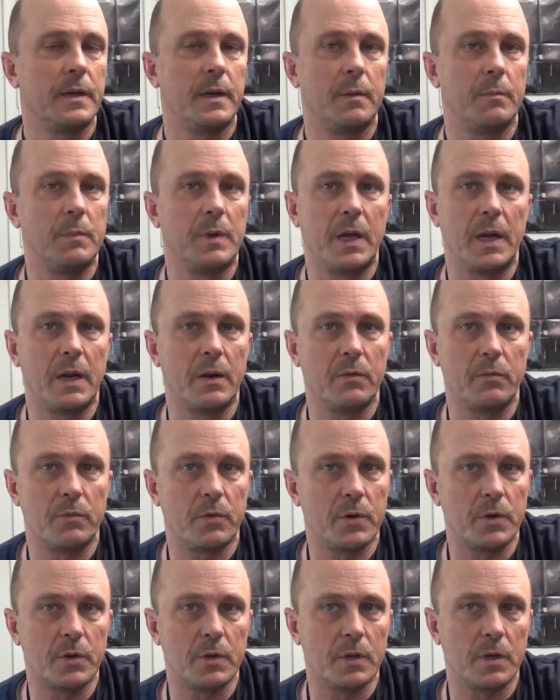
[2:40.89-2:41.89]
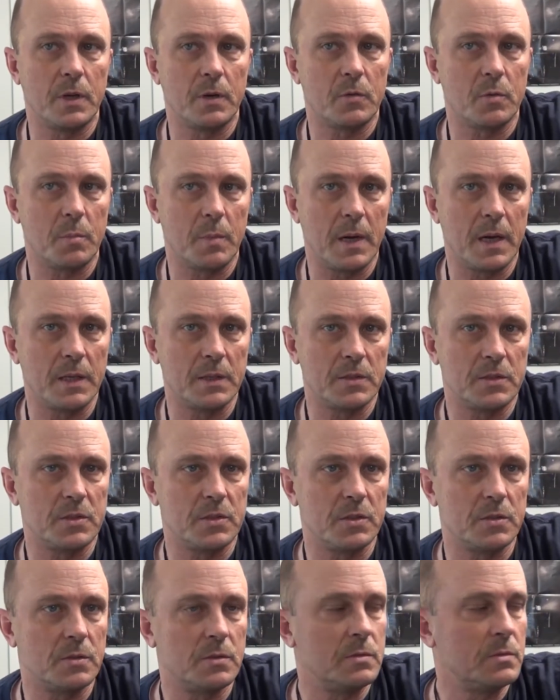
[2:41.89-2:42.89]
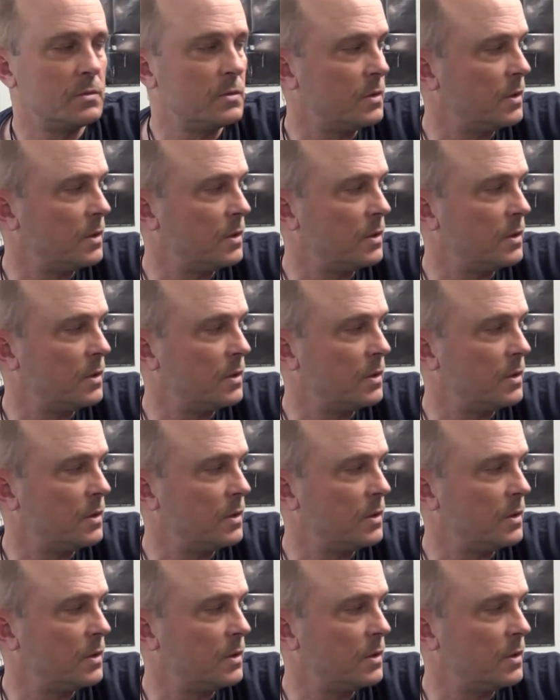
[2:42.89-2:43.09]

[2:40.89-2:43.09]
not having very good luck with mine still.